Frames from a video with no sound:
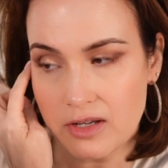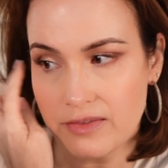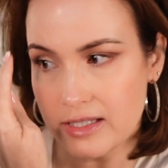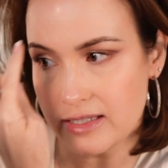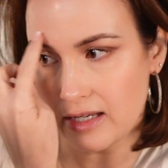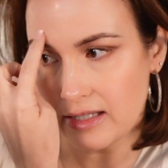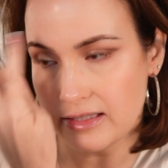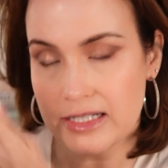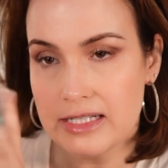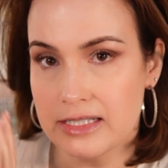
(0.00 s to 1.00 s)
on this side
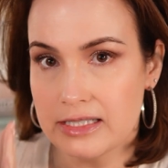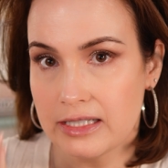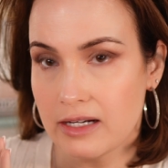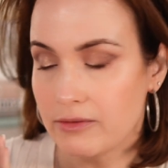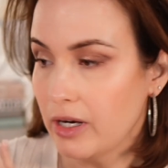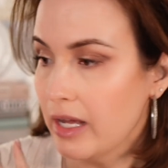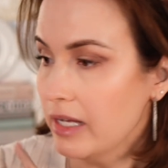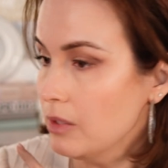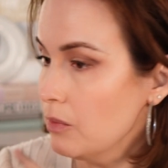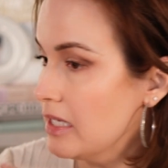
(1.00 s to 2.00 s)
that it didn't cover
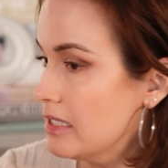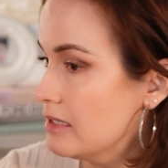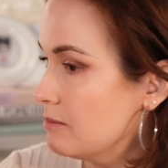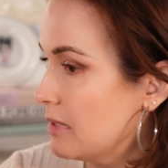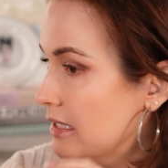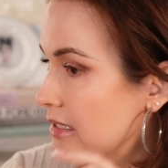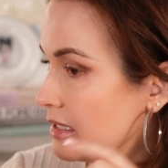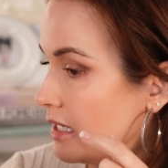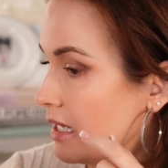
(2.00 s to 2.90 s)
anyways, but